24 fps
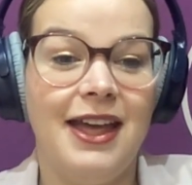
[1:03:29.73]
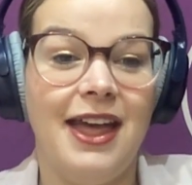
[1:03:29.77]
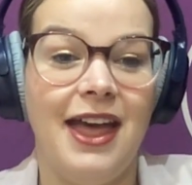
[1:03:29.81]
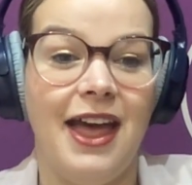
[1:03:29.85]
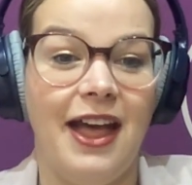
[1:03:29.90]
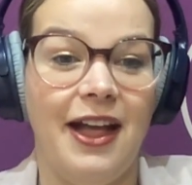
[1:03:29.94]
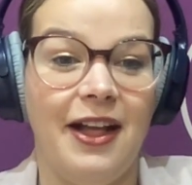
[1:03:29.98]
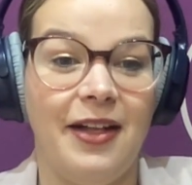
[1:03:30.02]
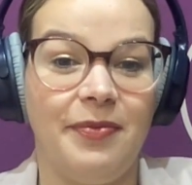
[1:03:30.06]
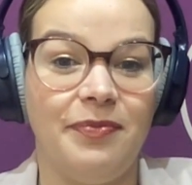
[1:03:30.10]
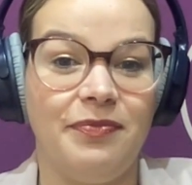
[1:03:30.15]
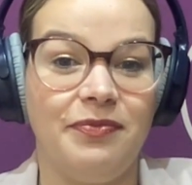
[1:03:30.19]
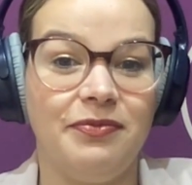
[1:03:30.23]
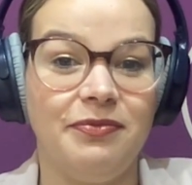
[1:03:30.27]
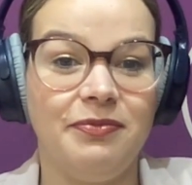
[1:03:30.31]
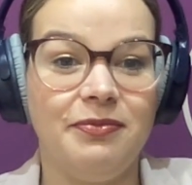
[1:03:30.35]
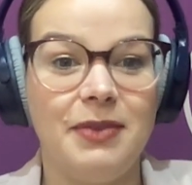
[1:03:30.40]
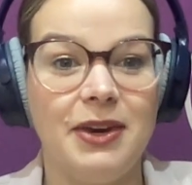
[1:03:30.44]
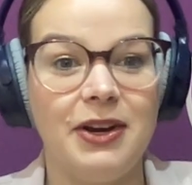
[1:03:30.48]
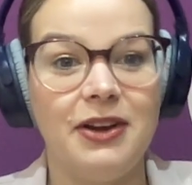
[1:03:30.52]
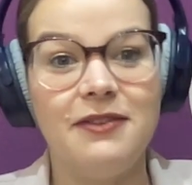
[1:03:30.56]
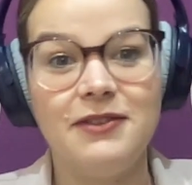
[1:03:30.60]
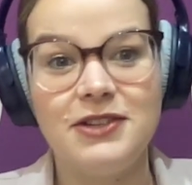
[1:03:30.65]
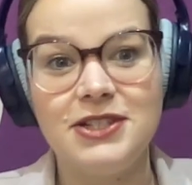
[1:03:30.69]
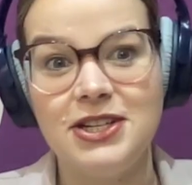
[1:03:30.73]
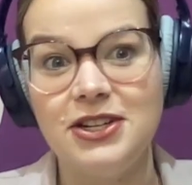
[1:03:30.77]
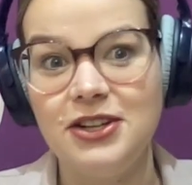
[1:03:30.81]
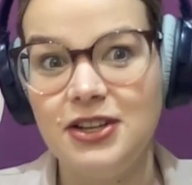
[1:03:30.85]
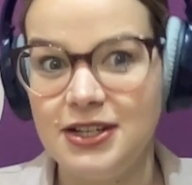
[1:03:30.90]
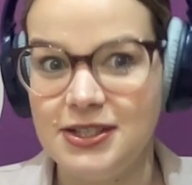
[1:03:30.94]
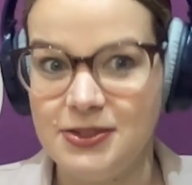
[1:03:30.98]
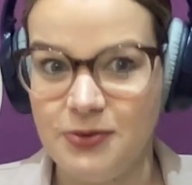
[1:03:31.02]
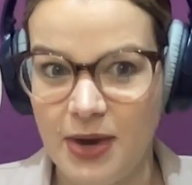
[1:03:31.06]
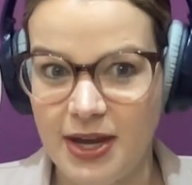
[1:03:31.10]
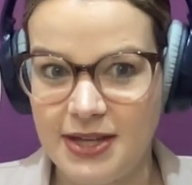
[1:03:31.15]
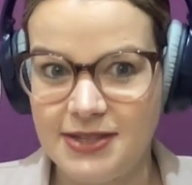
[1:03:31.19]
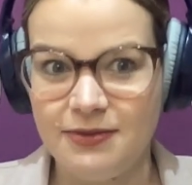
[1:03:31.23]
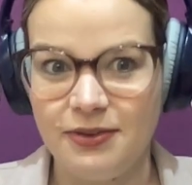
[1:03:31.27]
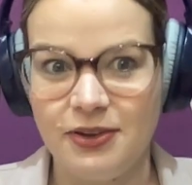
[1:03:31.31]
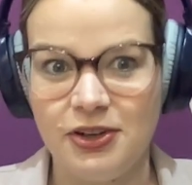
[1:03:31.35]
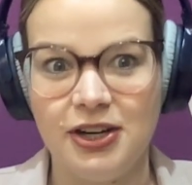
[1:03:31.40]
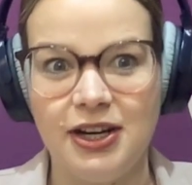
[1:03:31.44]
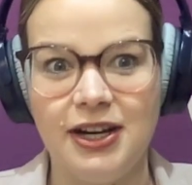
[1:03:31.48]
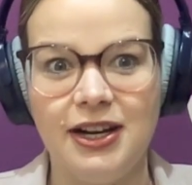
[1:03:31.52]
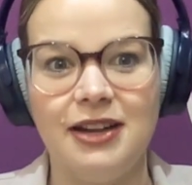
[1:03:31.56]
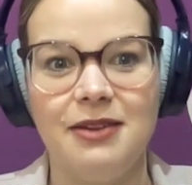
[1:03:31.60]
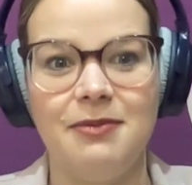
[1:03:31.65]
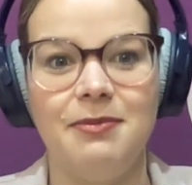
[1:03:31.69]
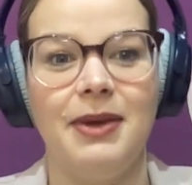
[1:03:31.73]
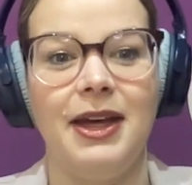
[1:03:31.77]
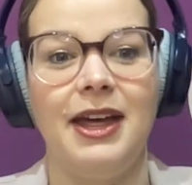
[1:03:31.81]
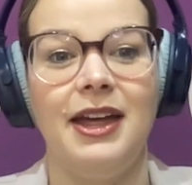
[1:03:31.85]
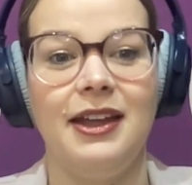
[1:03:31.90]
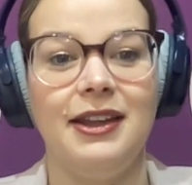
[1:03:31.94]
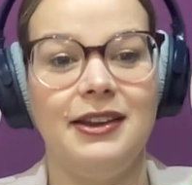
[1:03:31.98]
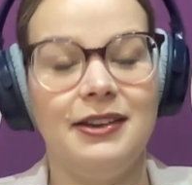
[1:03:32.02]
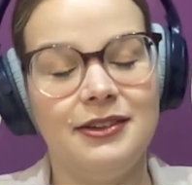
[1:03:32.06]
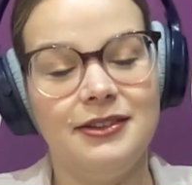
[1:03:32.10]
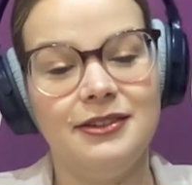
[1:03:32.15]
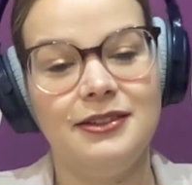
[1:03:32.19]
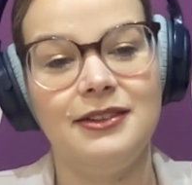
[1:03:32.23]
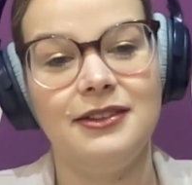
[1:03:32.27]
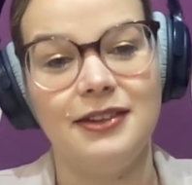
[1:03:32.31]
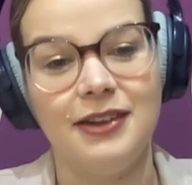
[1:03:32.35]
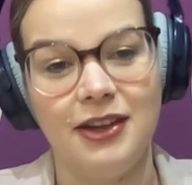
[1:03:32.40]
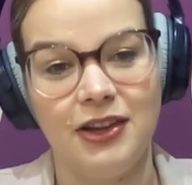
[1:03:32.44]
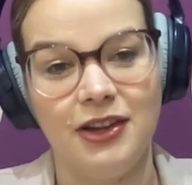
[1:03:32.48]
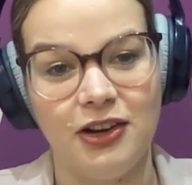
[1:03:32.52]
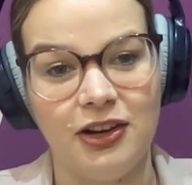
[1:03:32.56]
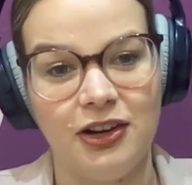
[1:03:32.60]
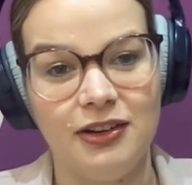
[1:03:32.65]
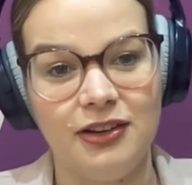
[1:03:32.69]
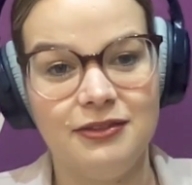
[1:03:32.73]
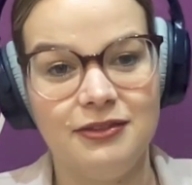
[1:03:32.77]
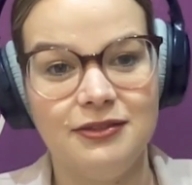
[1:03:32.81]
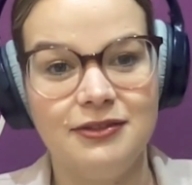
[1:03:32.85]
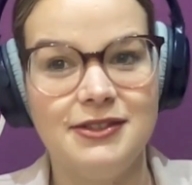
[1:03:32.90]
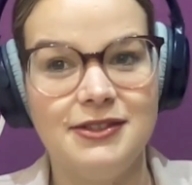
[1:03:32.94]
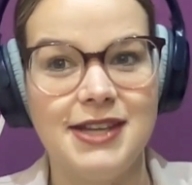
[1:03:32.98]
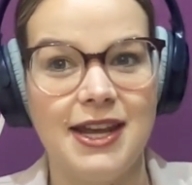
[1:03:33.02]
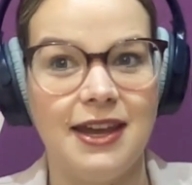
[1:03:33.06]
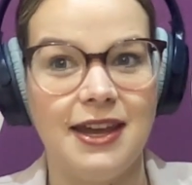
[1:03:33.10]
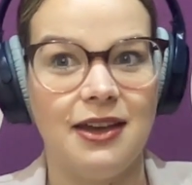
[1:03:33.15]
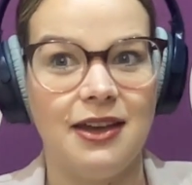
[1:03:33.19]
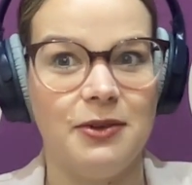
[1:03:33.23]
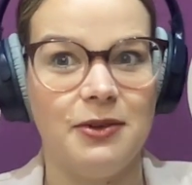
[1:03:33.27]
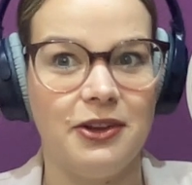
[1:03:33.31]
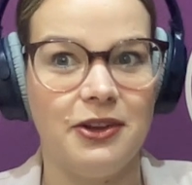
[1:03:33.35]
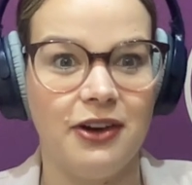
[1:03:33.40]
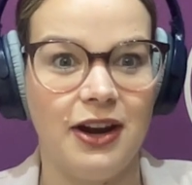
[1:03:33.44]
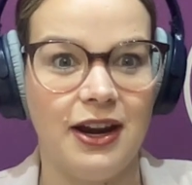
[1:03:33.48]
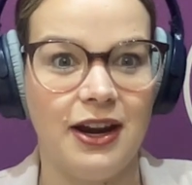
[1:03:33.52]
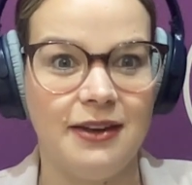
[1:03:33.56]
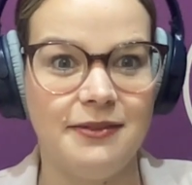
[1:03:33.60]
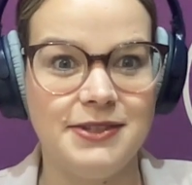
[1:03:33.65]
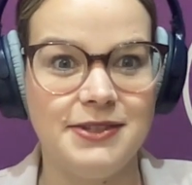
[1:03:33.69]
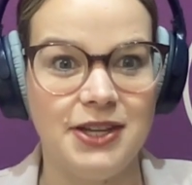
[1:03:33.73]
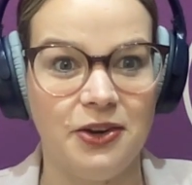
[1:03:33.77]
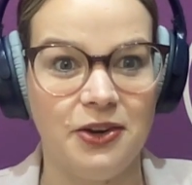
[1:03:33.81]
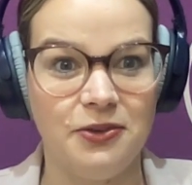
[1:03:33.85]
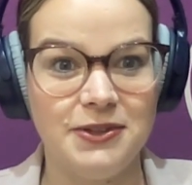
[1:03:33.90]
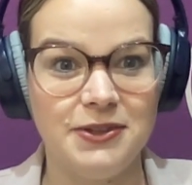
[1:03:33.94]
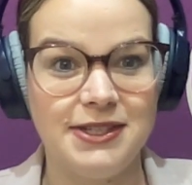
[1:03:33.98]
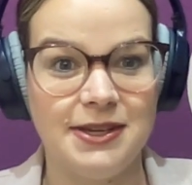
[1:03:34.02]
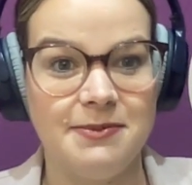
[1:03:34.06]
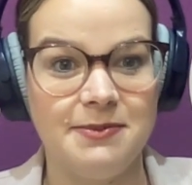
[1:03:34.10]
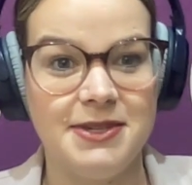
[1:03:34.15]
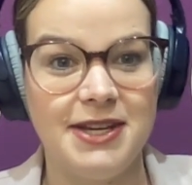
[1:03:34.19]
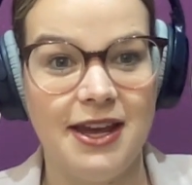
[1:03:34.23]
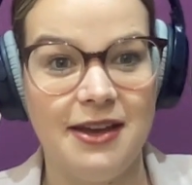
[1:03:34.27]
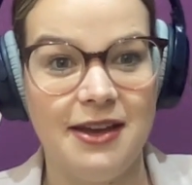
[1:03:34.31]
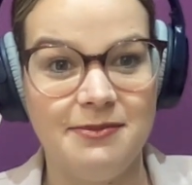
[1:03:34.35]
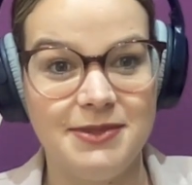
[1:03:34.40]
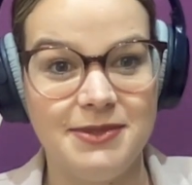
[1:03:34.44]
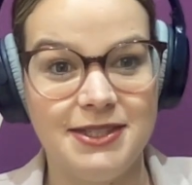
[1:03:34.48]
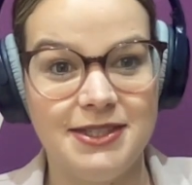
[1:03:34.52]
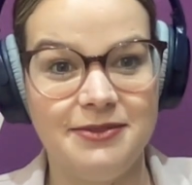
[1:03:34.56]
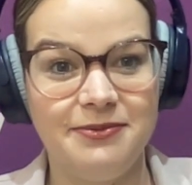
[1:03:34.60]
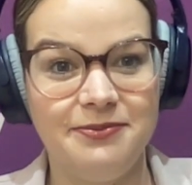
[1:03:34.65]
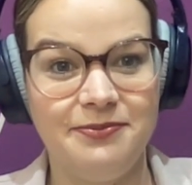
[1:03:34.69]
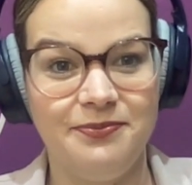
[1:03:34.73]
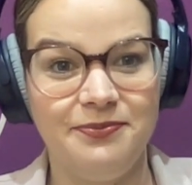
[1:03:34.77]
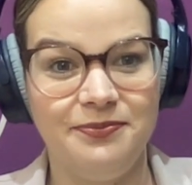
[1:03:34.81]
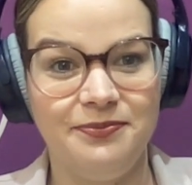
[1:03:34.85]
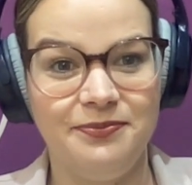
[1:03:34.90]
But I'll give it to you because you asked for it, but take it with a grain of salt sometimes.